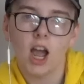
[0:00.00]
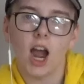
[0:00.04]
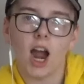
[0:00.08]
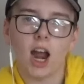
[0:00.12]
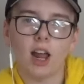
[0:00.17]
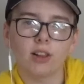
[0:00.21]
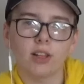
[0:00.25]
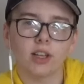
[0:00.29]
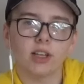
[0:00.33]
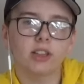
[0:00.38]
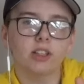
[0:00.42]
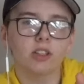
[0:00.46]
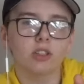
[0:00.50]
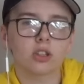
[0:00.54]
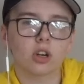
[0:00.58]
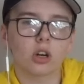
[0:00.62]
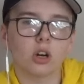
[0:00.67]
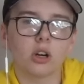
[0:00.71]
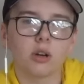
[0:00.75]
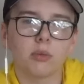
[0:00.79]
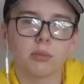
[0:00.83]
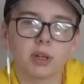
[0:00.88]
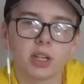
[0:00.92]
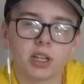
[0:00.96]
I like this
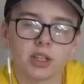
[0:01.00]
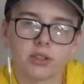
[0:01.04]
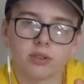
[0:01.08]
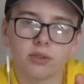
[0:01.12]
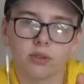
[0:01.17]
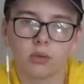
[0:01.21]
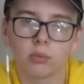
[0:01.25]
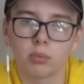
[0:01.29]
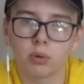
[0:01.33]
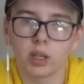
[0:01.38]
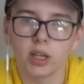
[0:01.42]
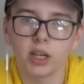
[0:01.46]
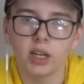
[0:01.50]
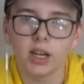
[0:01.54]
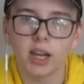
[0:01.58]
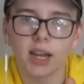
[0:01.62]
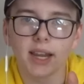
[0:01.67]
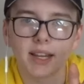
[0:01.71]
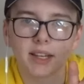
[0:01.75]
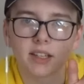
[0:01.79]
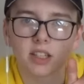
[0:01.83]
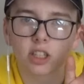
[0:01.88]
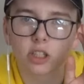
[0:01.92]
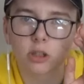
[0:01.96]
card because if you're playing
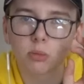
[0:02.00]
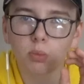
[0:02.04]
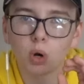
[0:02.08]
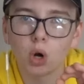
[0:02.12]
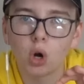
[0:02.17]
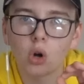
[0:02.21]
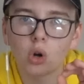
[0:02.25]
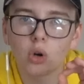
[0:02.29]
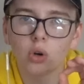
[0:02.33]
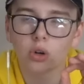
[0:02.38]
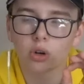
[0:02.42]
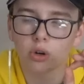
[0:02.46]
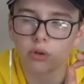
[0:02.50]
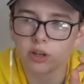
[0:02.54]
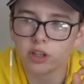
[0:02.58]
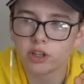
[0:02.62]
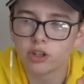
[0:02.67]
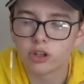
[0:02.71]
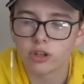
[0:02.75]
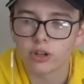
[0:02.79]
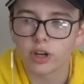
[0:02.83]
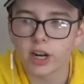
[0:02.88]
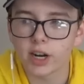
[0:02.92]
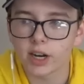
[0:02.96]
a small
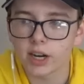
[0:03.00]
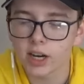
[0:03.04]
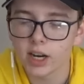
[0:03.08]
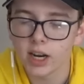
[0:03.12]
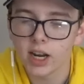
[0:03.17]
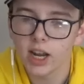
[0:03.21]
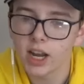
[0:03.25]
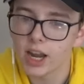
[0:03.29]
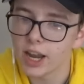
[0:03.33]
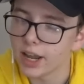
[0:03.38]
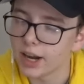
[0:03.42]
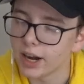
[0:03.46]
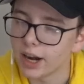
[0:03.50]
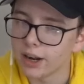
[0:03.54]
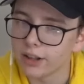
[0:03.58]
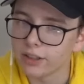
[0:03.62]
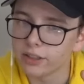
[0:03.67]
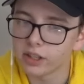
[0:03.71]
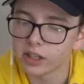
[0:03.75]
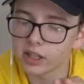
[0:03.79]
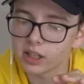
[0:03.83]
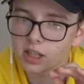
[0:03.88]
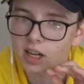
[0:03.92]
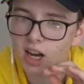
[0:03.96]
creature deck, and I
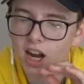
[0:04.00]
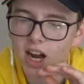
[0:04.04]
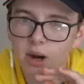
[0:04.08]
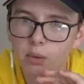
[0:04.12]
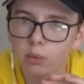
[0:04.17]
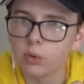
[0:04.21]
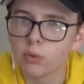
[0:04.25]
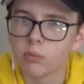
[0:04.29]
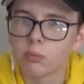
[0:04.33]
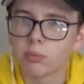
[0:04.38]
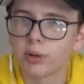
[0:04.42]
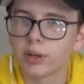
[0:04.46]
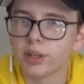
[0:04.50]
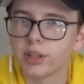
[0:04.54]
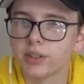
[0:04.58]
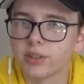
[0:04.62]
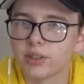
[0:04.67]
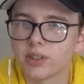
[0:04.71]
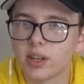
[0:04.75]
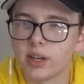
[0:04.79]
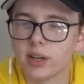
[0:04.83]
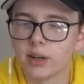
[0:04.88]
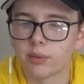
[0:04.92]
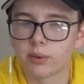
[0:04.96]
think I wouldn't play
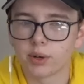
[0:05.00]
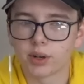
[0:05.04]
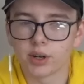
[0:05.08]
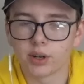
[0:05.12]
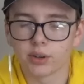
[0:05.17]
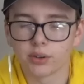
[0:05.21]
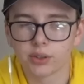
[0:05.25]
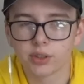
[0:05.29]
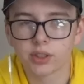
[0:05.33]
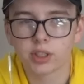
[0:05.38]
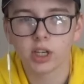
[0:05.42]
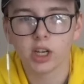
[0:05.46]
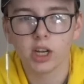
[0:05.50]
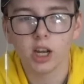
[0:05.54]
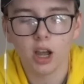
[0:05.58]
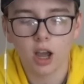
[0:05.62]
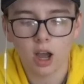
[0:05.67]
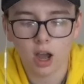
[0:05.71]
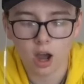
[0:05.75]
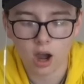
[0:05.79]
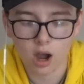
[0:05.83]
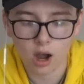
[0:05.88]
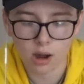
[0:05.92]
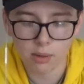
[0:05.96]
this anywhere else,
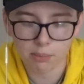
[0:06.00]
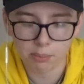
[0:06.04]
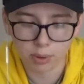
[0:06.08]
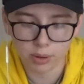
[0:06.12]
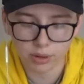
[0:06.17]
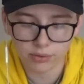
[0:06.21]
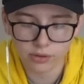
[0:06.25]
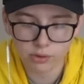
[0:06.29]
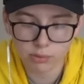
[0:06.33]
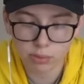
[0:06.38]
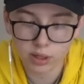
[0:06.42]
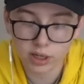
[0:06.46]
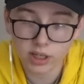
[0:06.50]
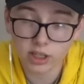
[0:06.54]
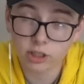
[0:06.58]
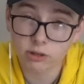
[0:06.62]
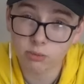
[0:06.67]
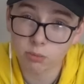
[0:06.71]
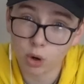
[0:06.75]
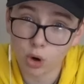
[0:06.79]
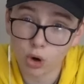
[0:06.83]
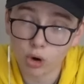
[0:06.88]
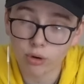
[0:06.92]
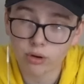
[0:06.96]
but if you're playing a
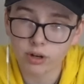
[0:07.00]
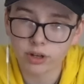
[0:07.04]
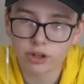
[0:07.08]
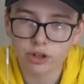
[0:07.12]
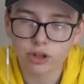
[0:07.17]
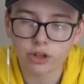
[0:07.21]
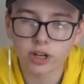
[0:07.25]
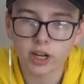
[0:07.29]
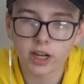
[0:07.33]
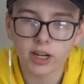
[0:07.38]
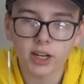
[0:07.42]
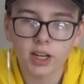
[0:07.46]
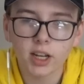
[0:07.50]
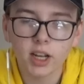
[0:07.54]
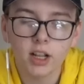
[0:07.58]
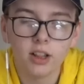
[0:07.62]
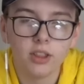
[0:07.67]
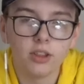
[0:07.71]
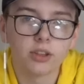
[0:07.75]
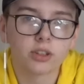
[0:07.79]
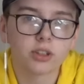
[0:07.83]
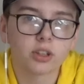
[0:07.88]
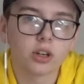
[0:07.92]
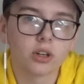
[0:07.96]
small creature deck,
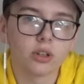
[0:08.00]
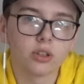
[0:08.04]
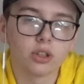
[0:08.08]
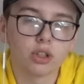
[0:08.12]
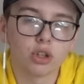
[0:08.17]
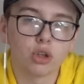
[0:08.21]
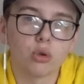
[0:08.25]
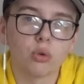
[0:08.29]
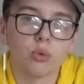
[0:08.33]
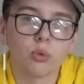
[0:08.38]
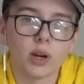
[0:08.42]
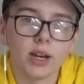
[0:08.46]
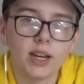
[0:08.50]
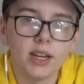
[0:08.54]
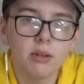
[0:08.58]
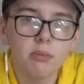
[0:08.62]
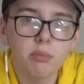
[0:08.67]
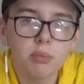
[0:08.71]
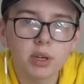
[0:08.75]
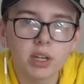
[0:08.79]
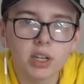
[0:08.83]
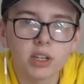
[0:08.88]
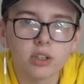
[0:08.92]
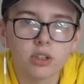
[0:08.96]
this card's great
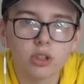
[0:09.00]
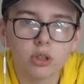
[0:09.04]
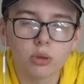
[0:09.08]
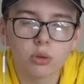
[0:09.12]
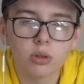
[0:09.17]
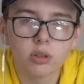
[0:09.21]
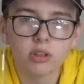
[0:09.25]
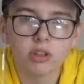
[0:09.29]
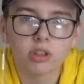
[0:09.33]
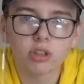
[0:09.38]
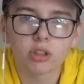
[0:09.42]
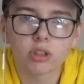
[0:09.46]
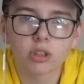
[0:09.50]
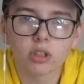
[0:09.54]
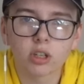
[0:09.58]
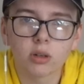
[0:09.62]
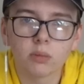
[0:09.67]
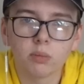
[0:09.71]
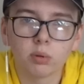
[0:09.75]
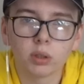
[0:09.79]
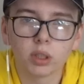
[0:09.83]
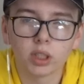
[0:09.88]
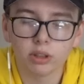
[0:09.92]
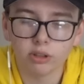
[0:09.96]
because you can just
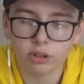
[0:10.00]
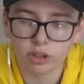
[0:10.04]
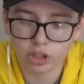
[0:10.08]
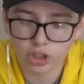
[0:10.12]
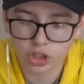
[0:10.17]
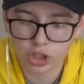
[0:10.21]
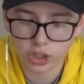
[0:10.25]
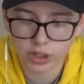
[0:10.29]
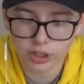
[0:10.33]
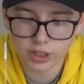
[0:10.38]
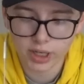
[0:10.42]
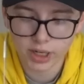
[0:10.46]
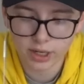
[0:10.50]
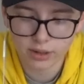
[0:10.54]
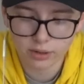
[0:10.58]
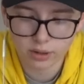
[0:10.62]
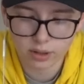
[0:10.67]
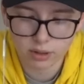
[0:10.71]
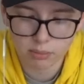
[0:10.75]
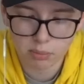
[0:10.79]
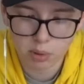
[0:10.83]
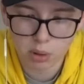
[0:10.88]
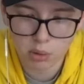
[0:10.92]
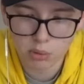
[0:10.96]
completely shut down an
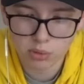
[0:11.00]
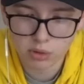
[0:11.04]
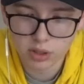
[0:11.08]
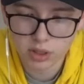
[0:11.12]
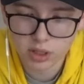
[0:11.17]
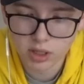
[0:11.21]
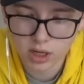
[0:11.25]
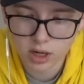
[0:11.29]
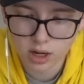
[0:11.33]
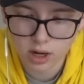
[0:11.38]
opponent